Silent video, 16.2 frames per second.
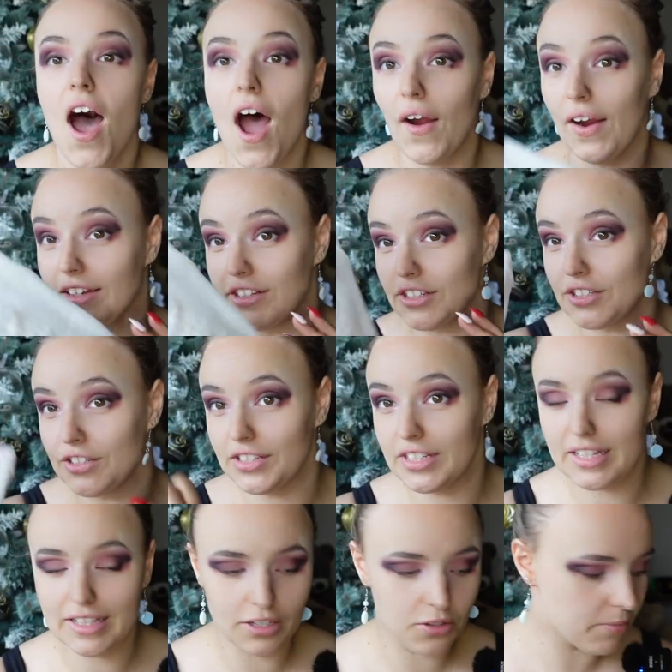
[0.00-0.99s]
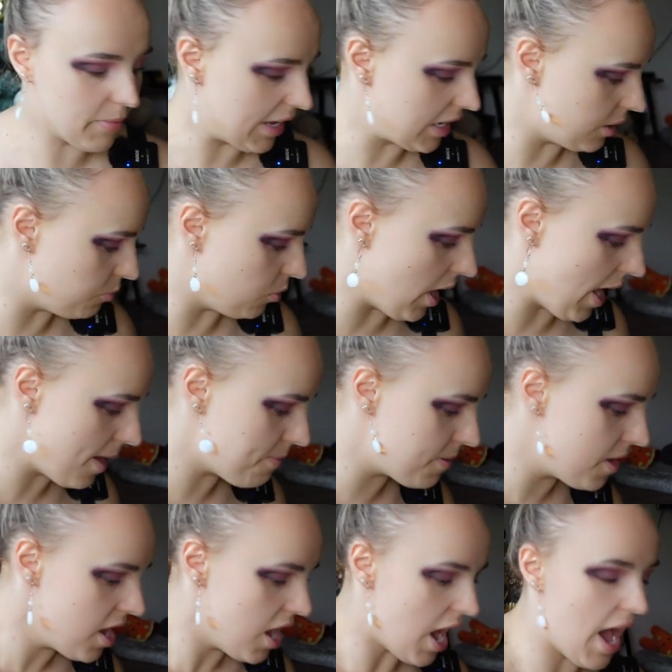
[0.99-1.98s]
All right, just using a little makeup wipe,
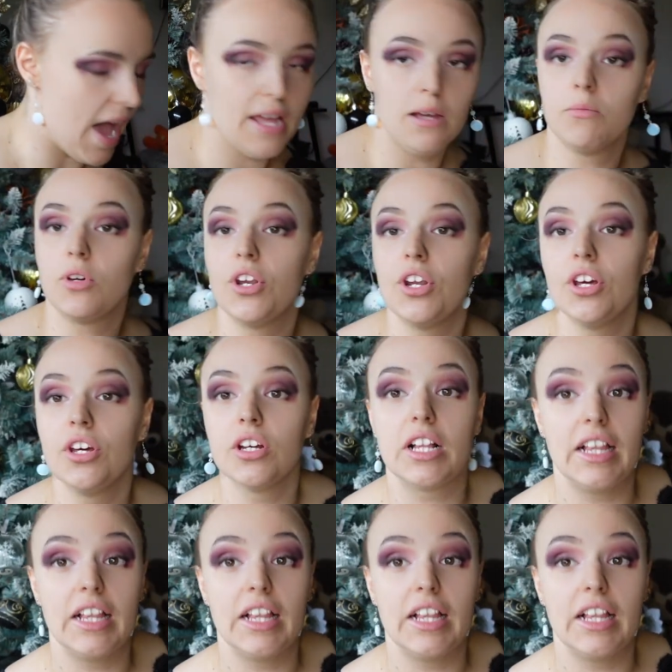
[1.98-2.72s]
I am gonna